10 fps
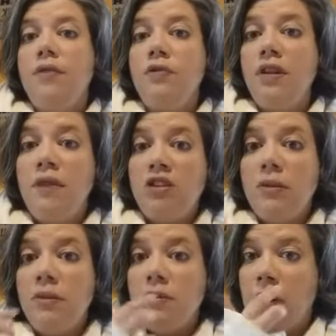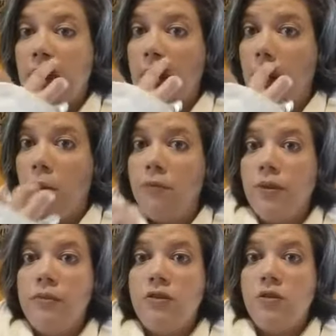fruits and vegetables when I come home
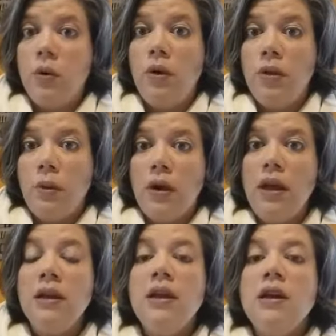from the store or the market.